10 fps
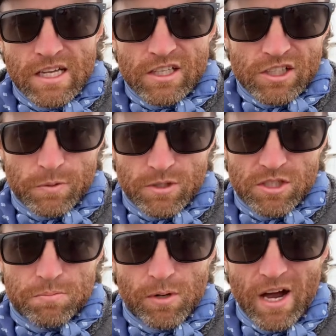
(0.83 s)
So we
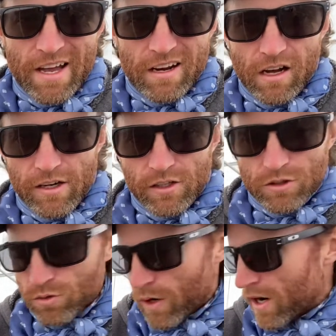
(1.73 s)
just brought one
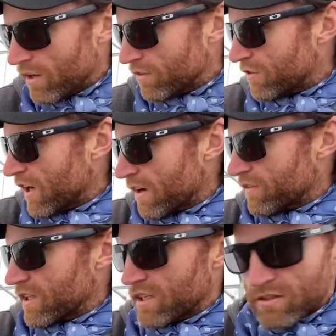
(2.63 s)
hundred twelve of
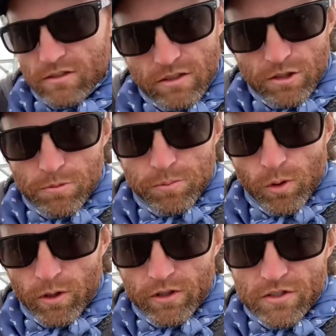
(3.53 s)
these little
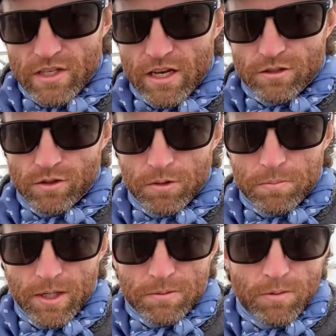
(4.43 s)
broilers out to our
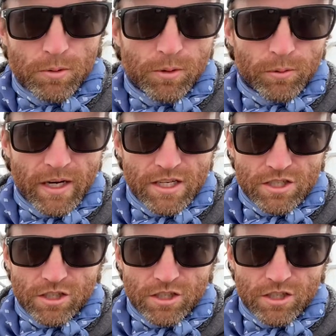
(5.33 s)
big mobile range